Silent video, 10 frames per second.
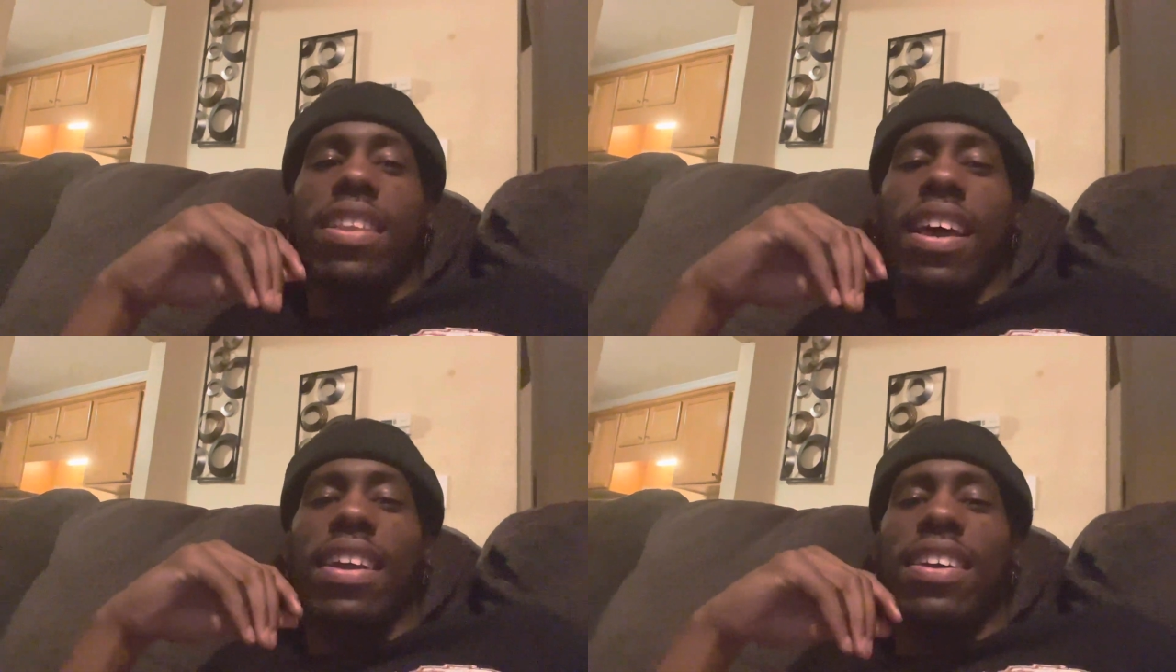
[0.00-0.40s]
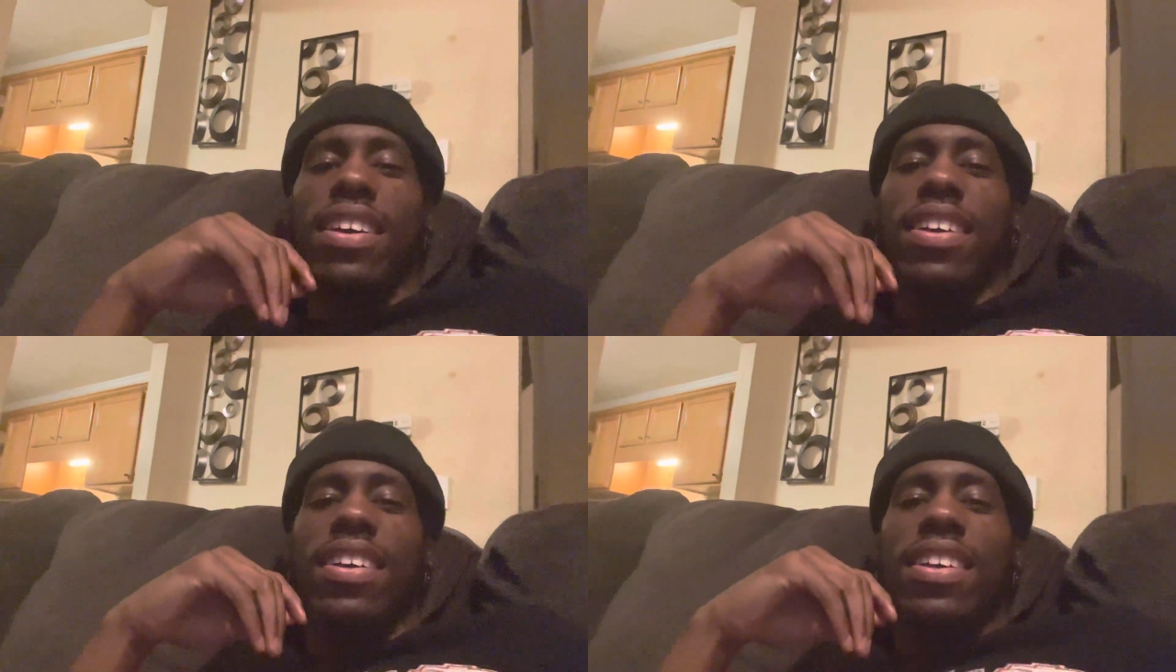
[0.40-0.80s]
Like
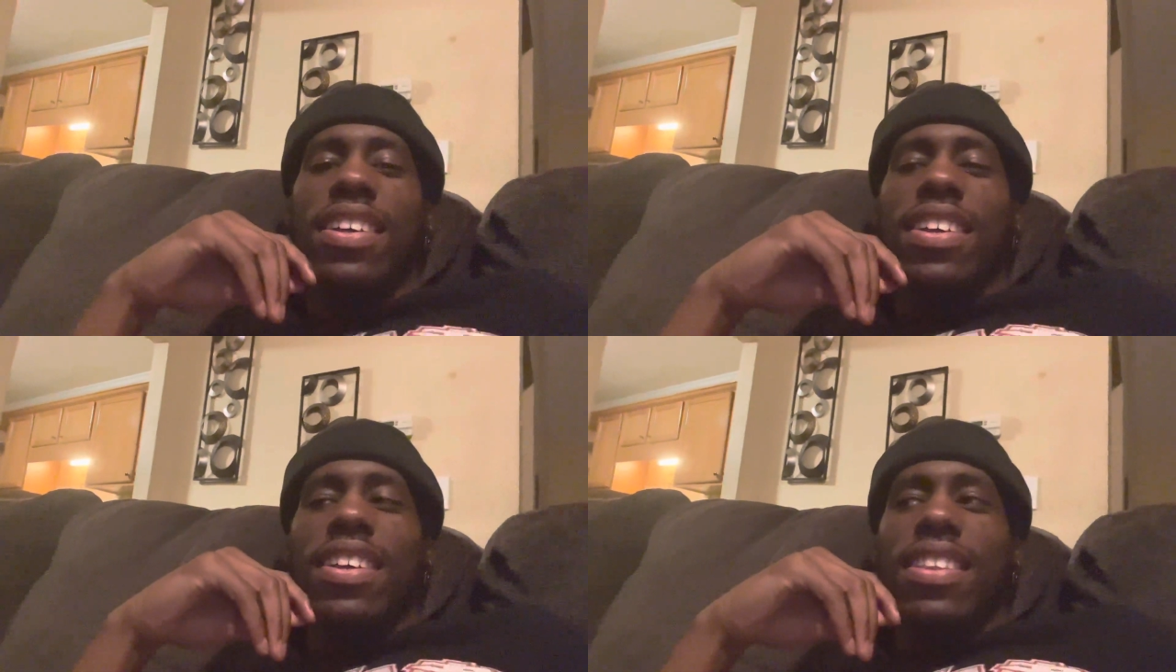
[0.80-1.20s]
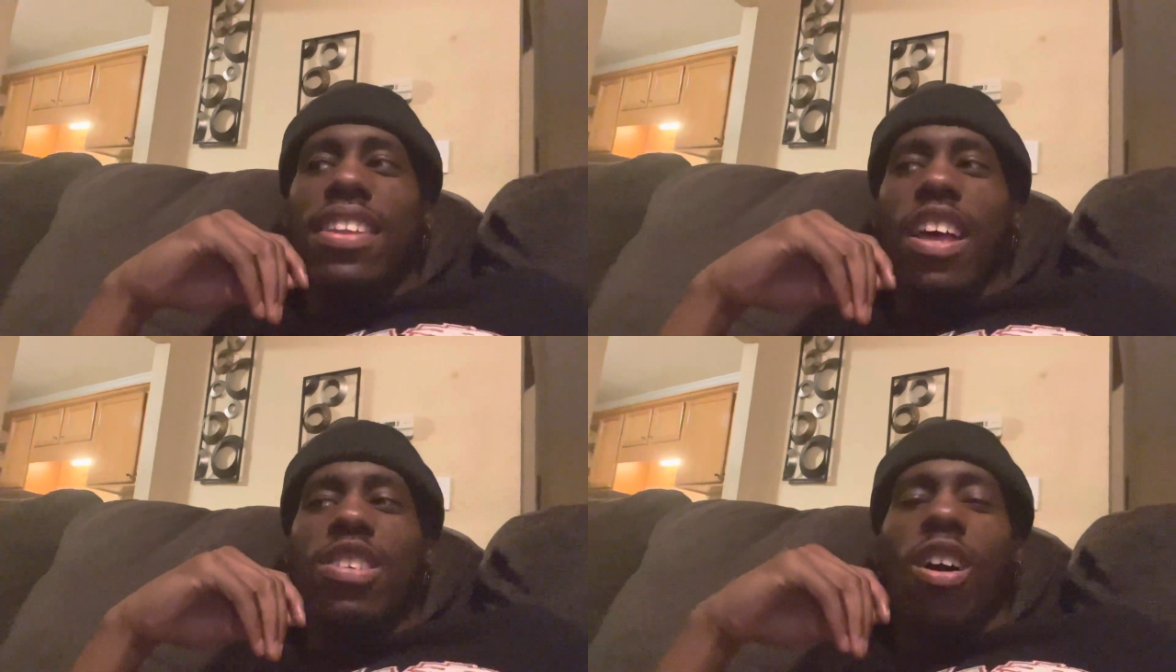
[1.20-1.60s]

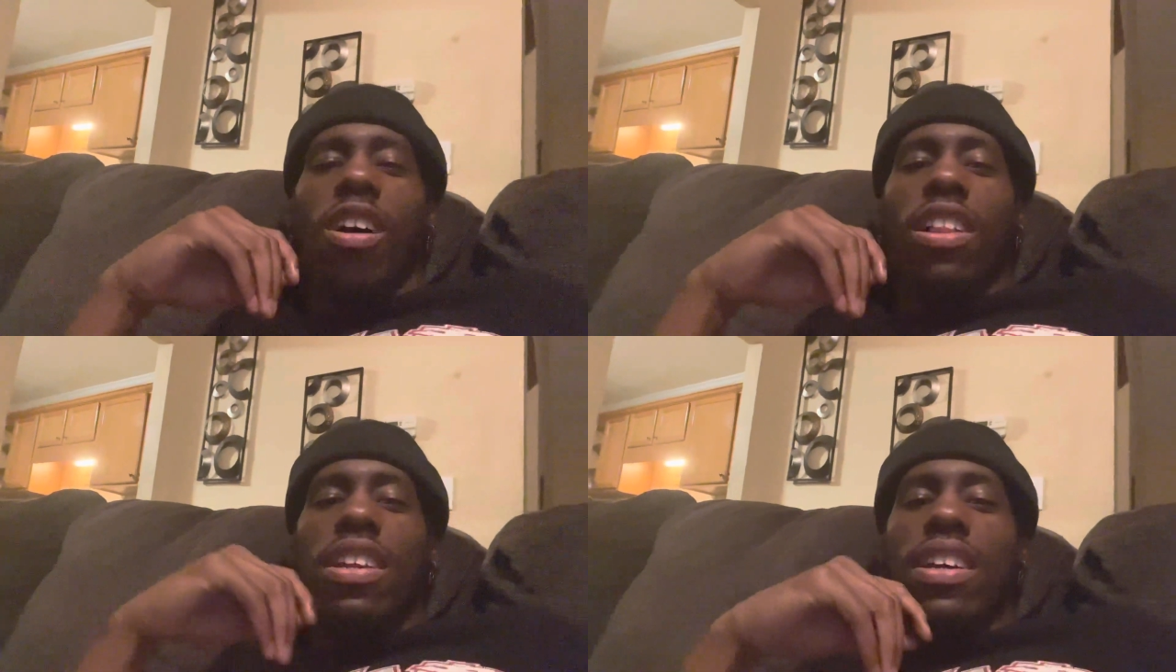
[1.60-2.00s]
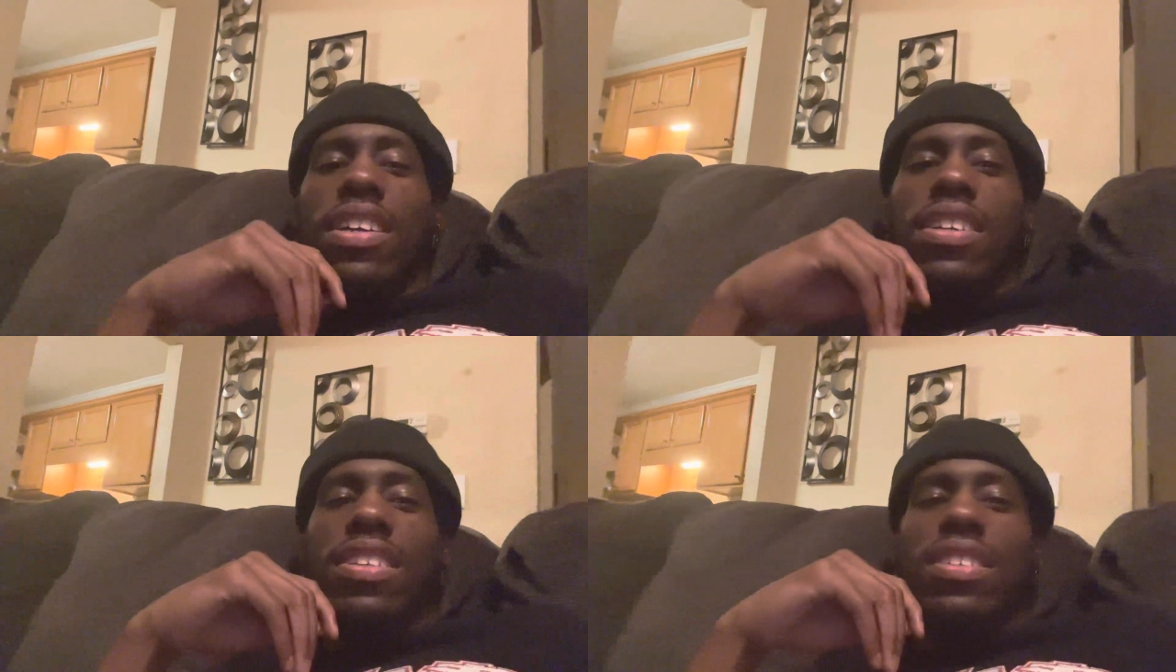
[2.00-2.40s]
that's all be, it
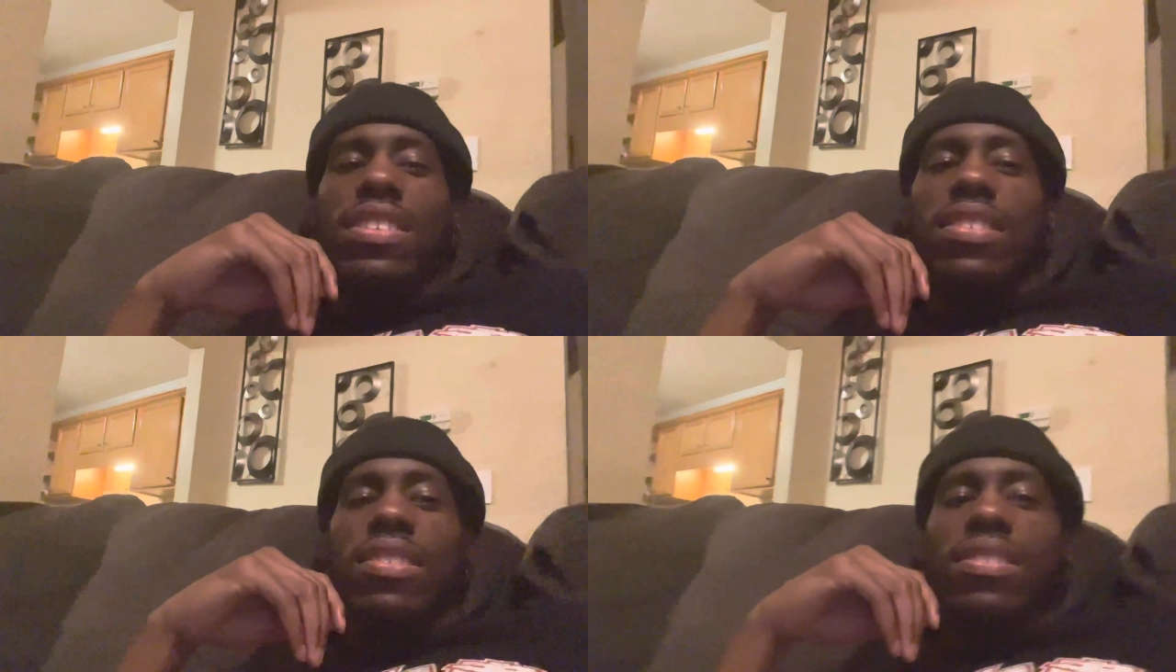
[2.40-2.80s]
is. You do the same